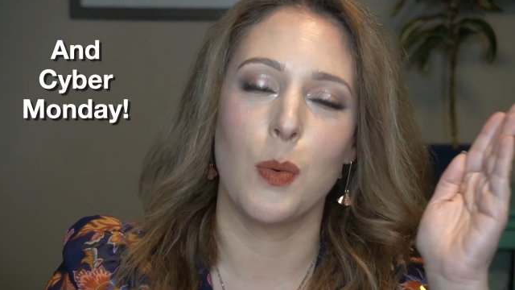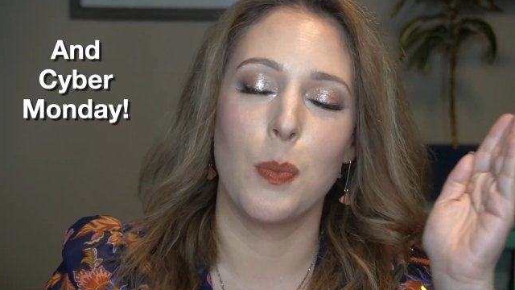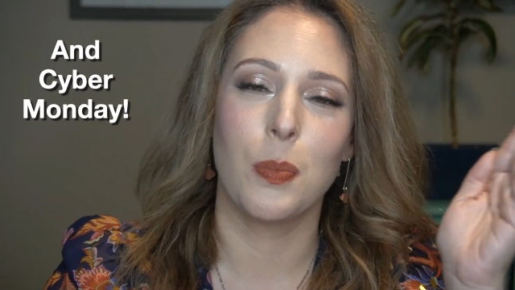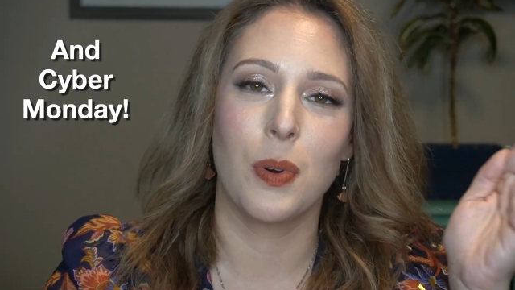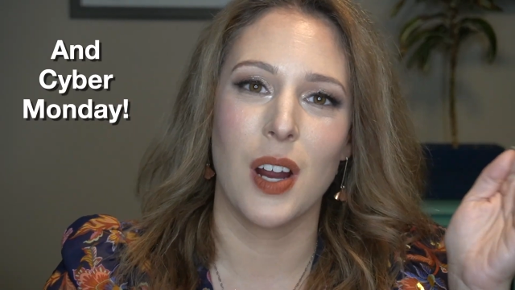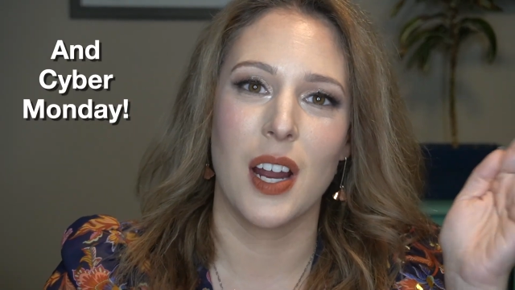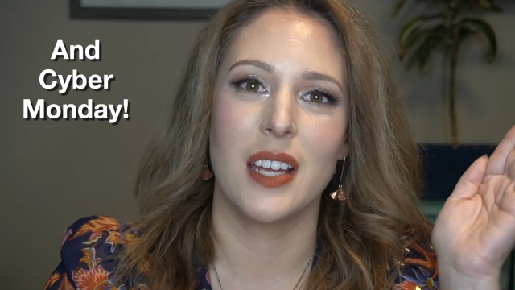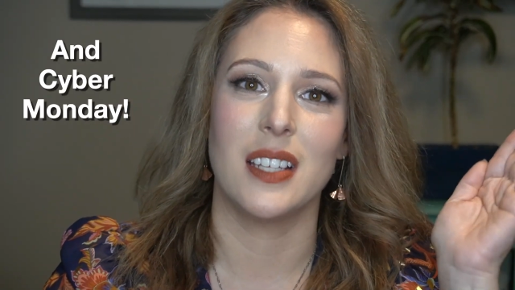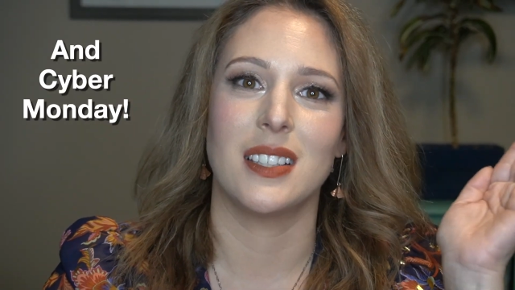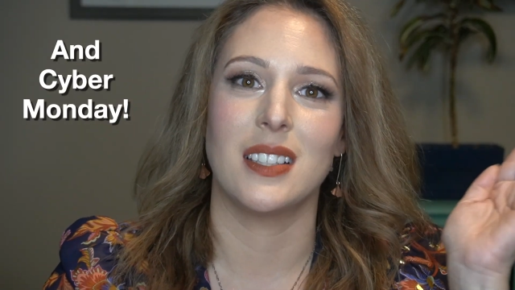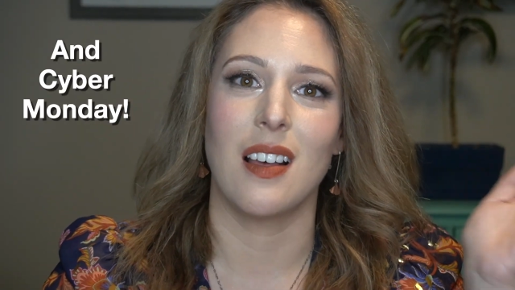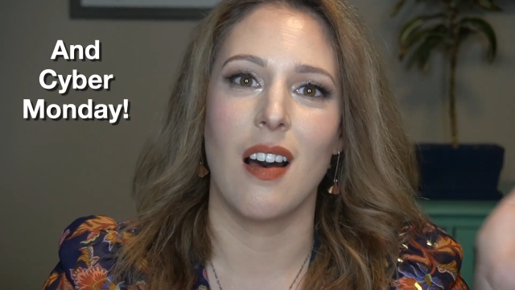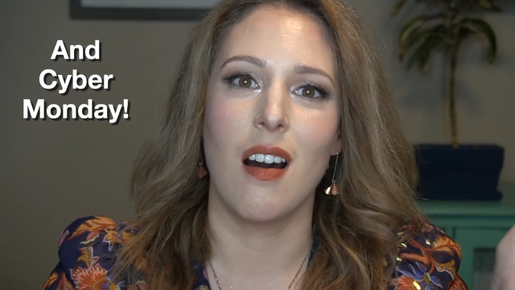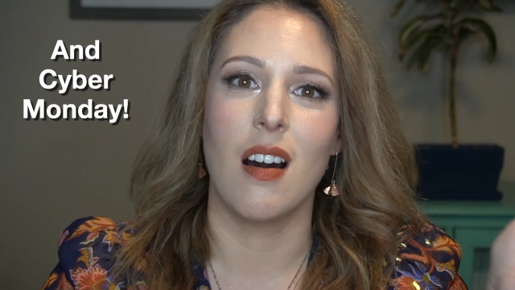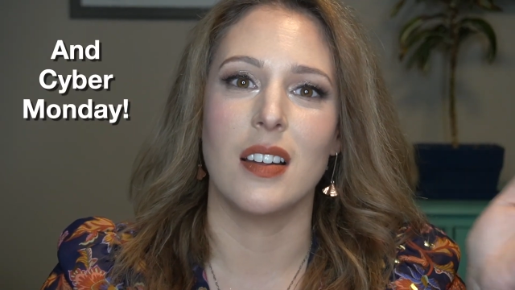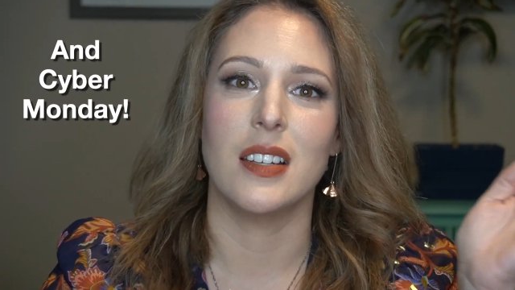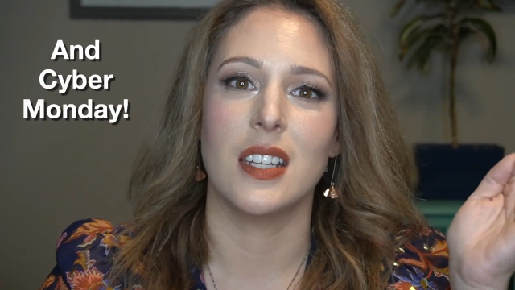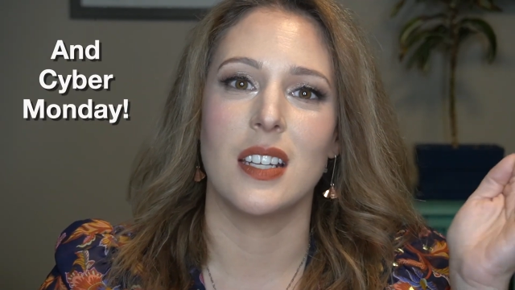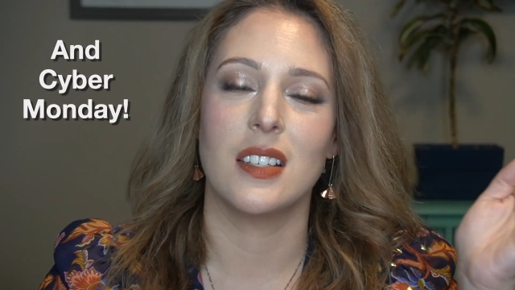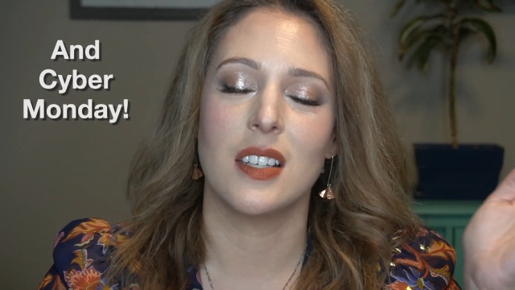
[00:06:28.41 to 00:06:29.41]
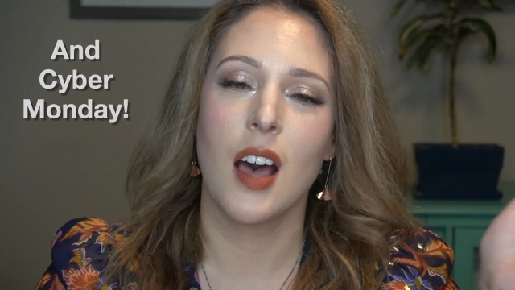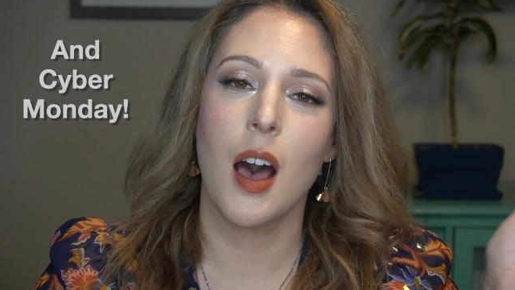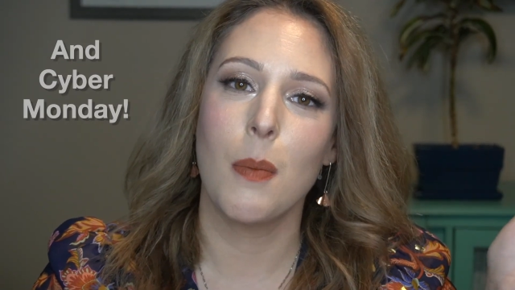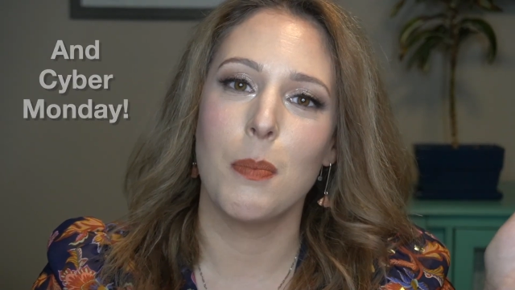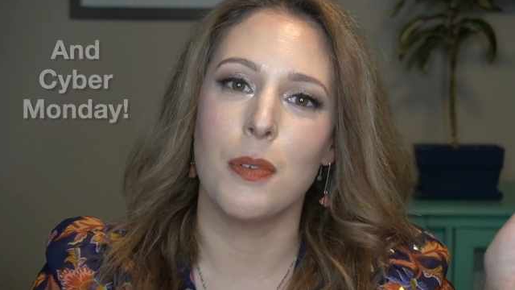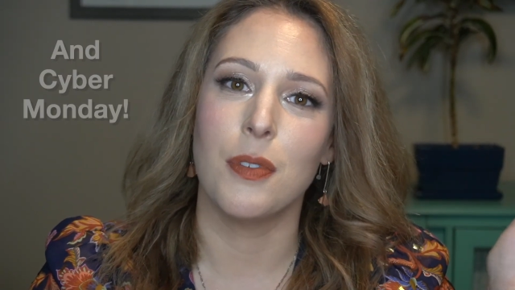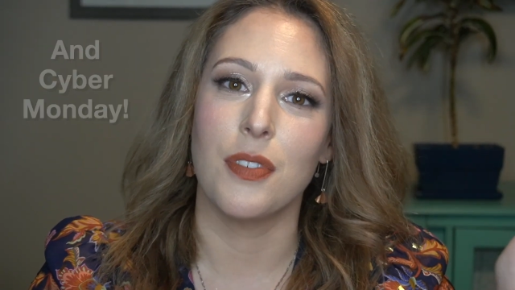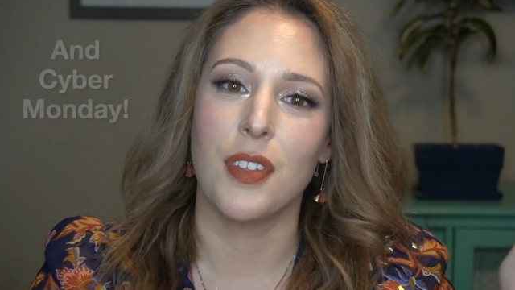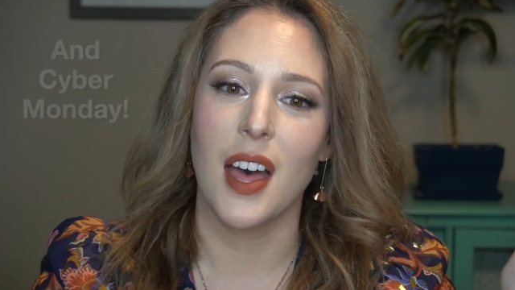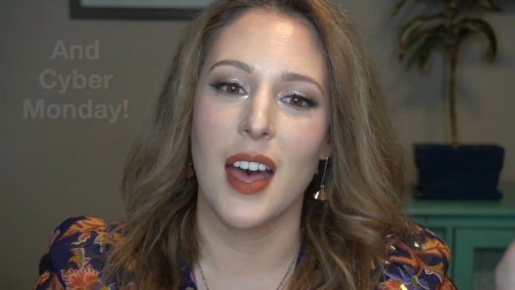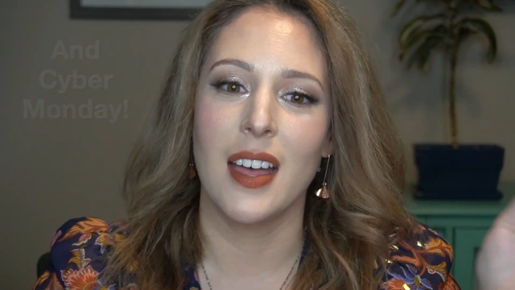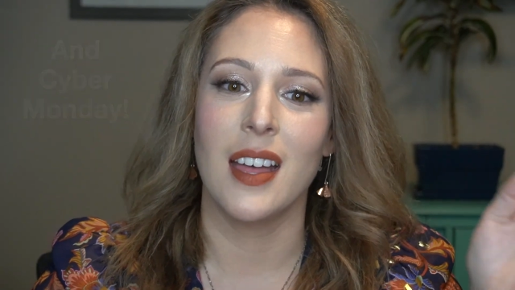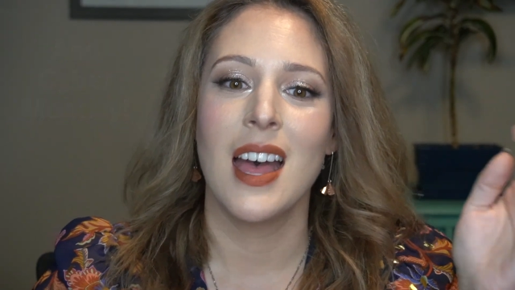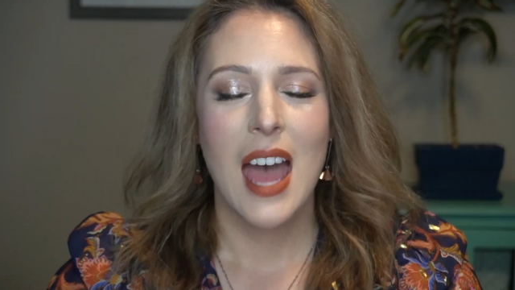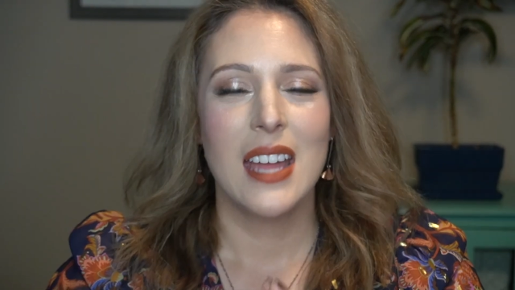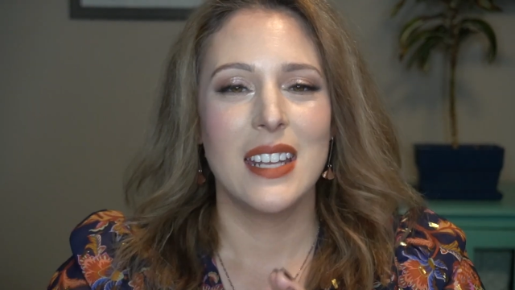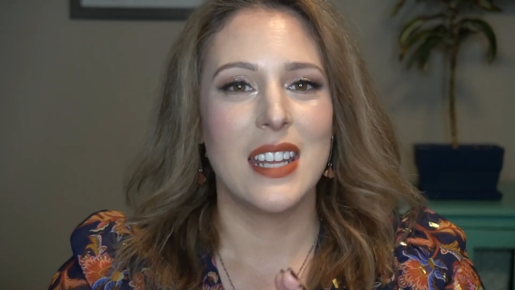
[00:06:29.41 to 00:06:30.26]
price on top of that.